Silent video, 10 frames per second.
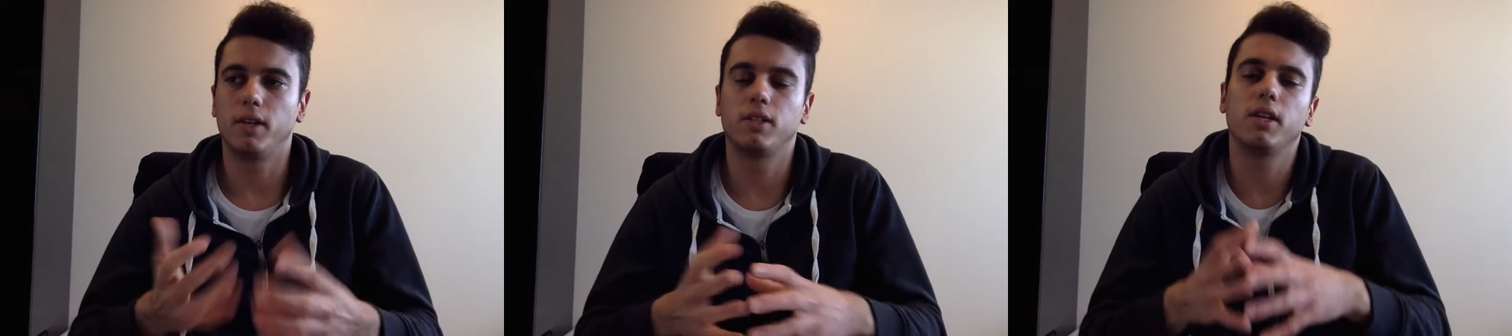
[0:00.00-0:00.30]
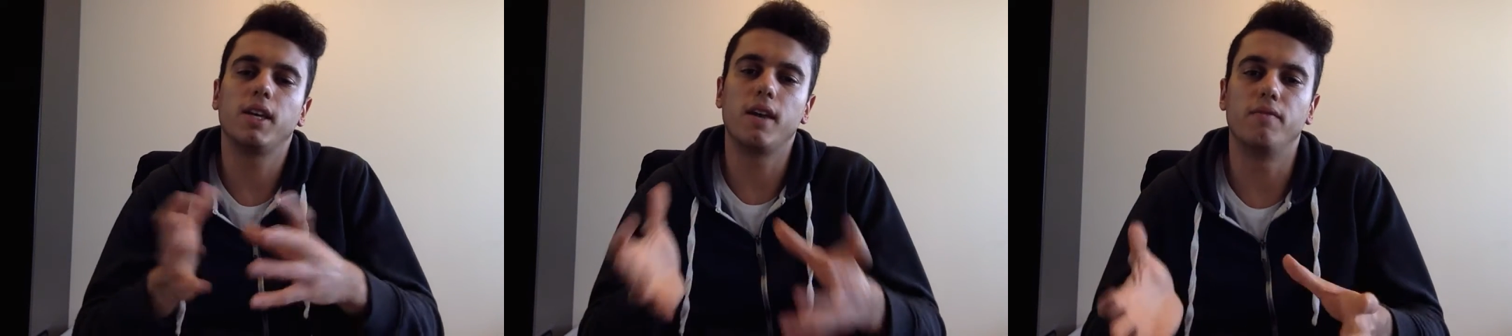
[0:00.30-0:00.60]
It's,
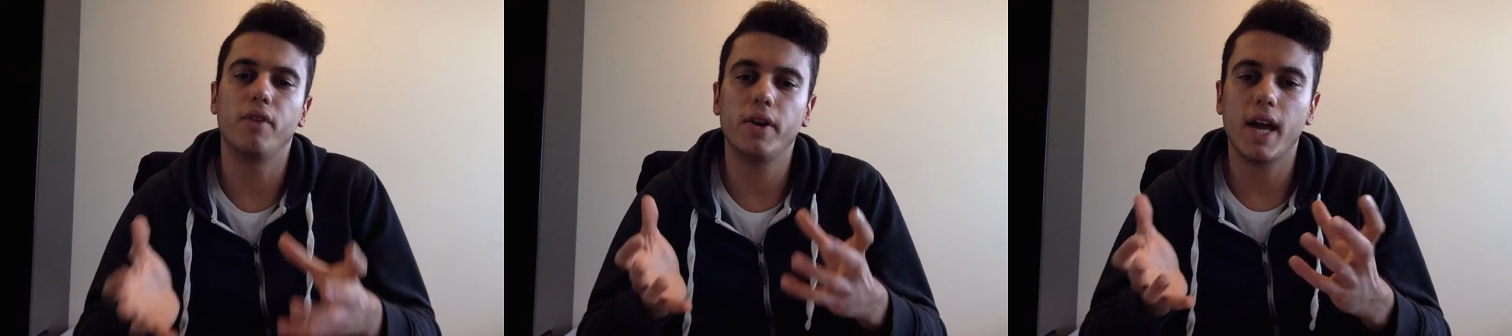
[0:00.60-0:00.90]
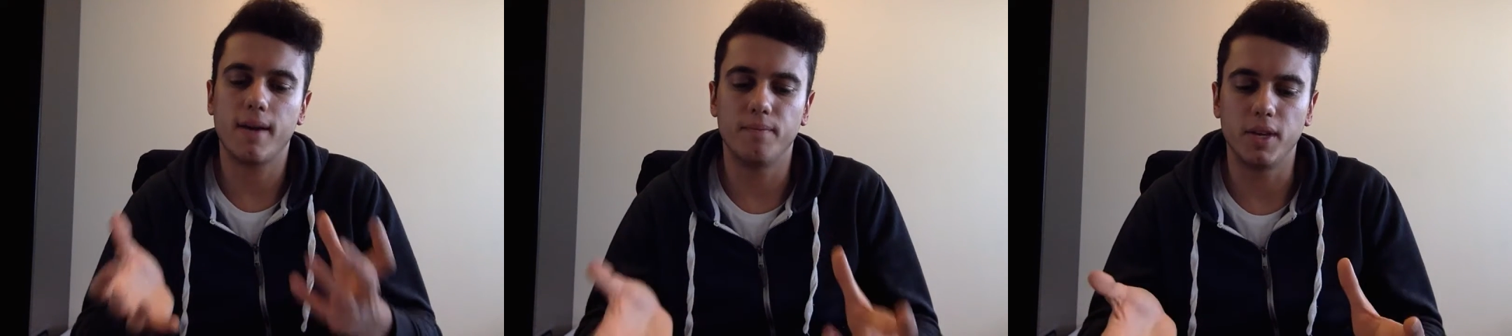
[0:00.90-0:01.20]
again, very
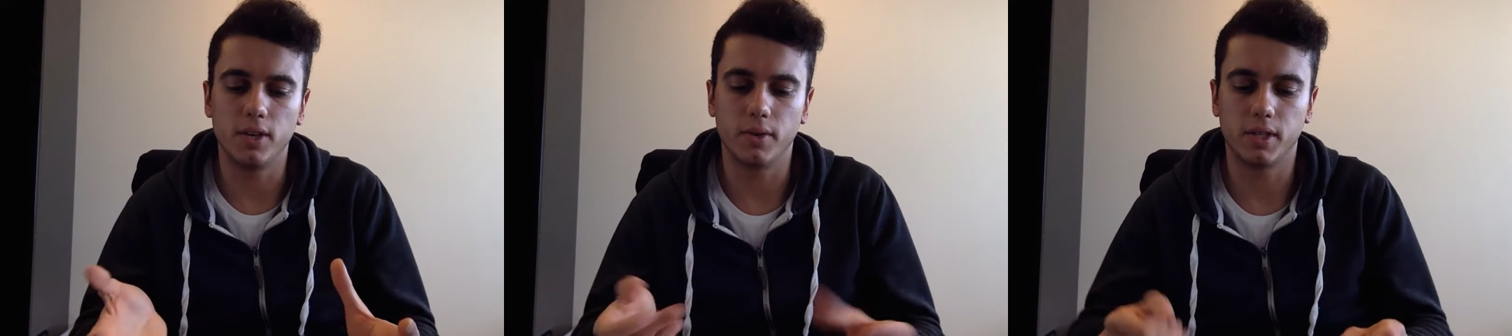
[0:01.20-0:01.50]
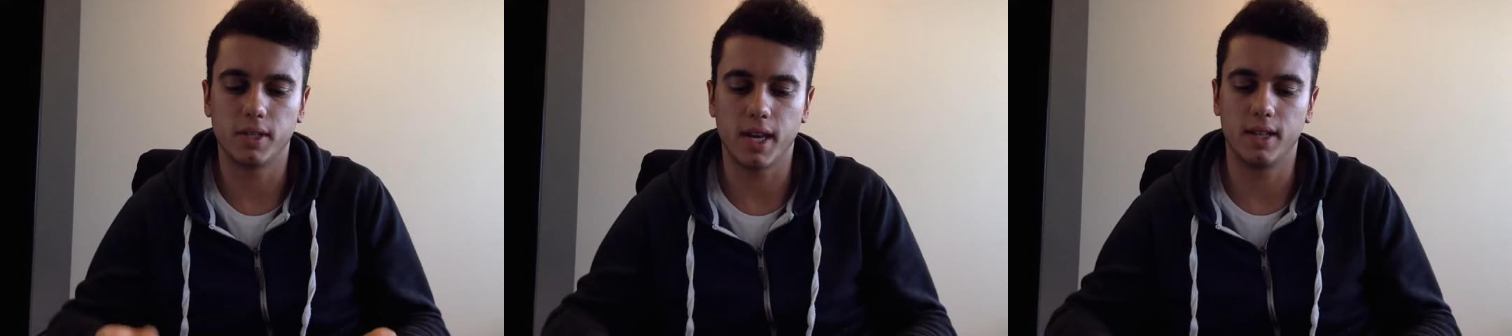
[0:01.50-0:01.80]

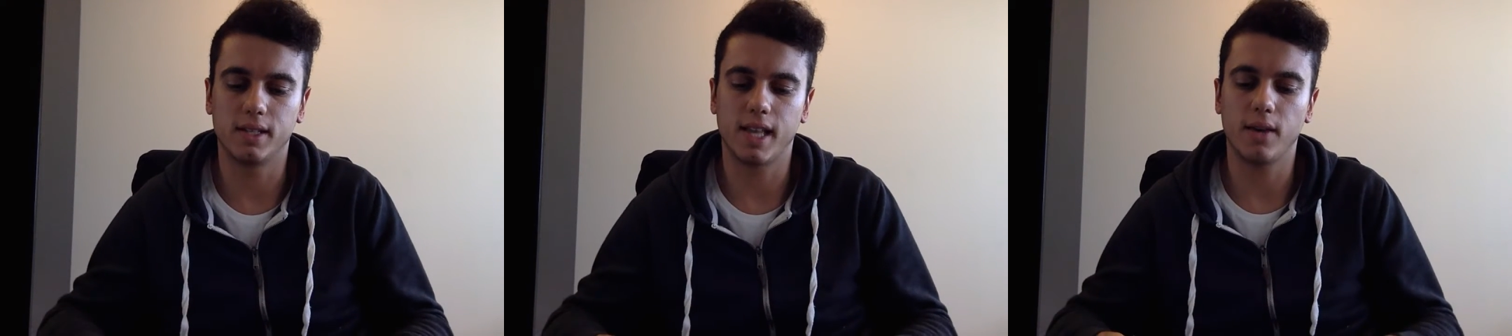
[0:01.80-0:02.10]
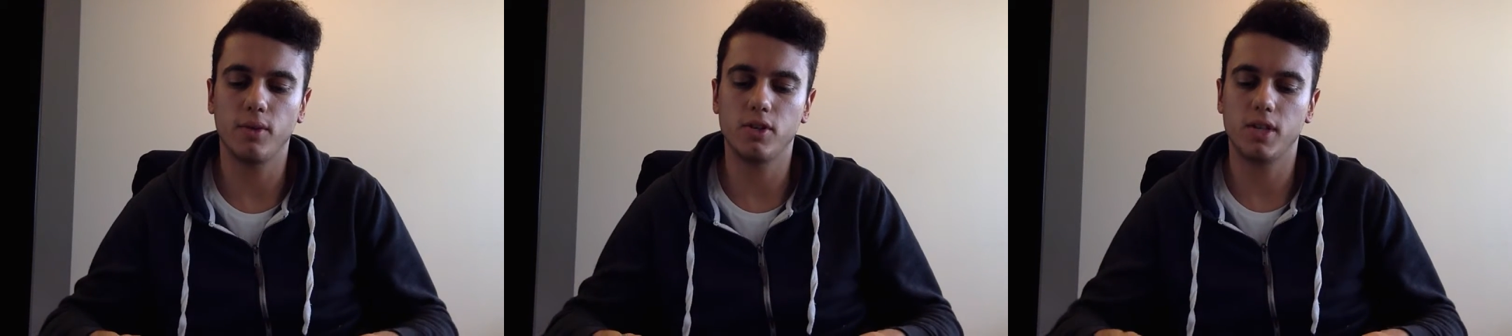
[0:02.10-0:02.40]
ambiguous, and it's
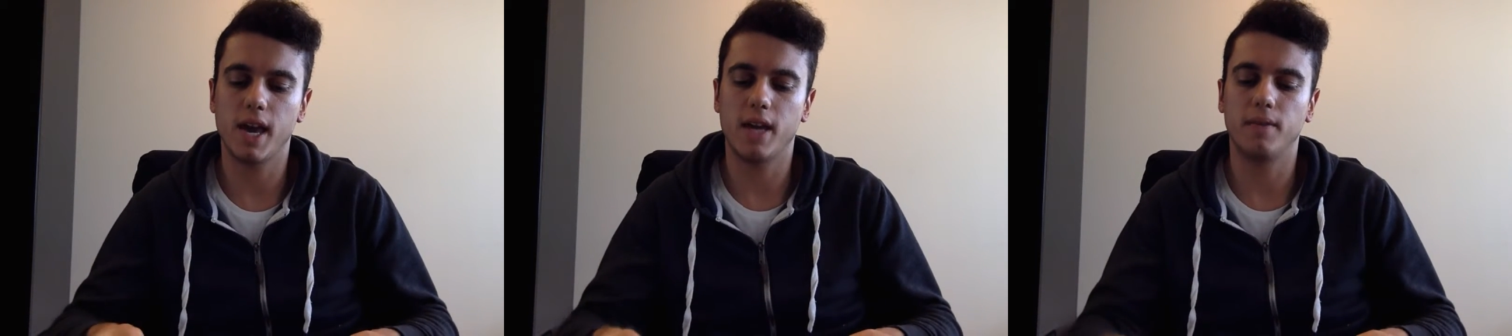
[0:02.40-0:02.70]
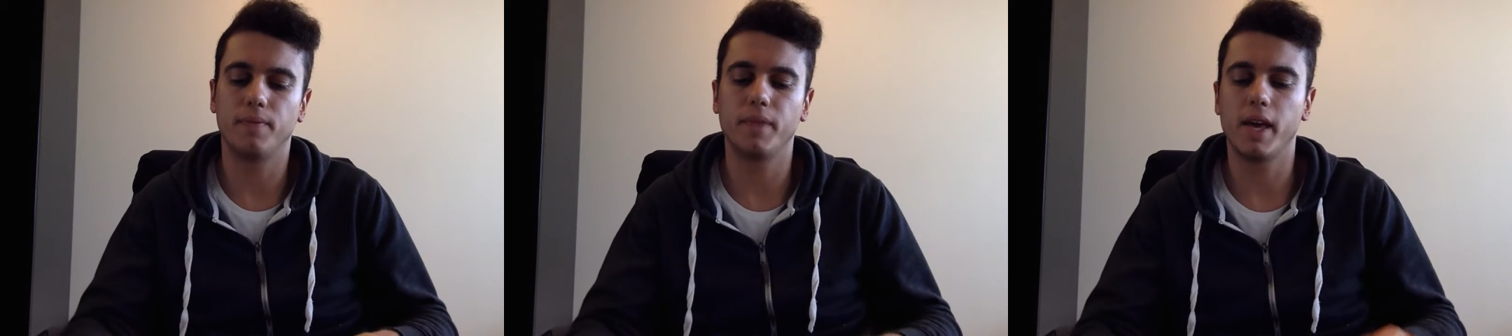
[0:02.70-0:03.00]
language that,